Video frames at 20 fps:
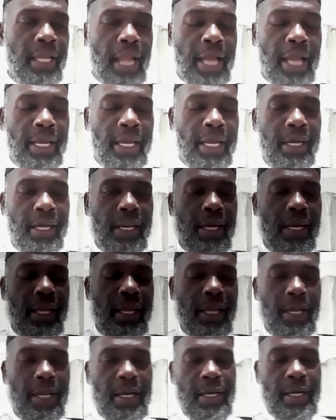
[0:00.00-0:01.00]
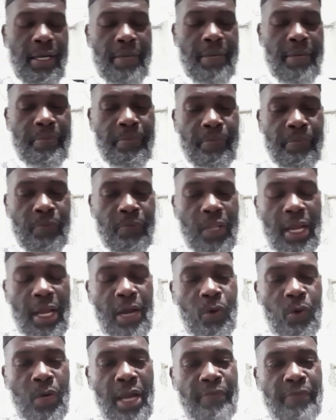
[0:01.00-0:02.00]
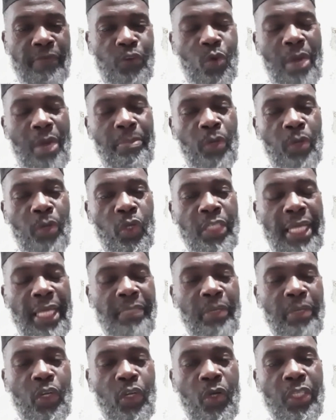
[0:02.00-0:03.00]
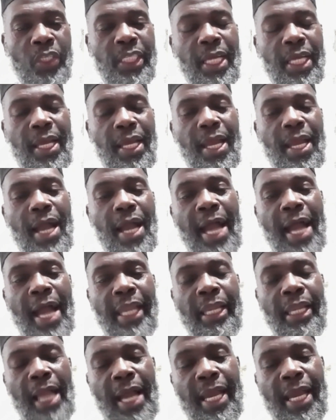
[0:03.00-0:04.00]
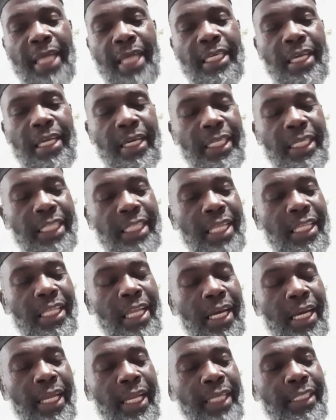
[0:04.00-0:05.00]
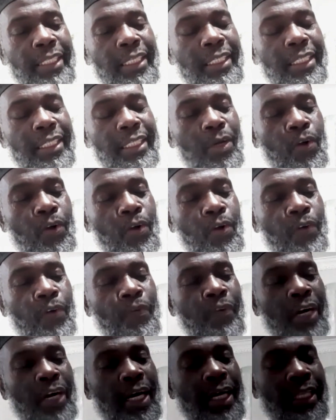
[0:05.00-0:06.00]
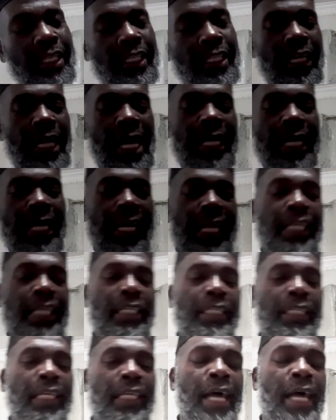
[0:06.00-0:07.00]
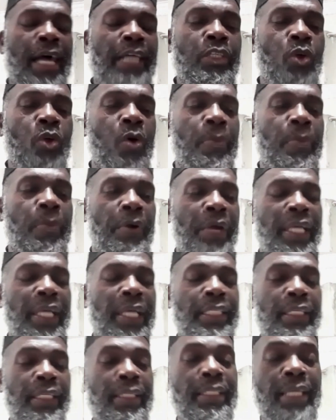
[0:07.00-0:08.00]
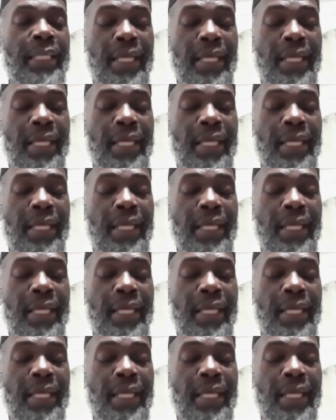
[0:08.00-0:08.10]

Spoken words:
will have to apologize because I had written the list of the accredited Hajj operators,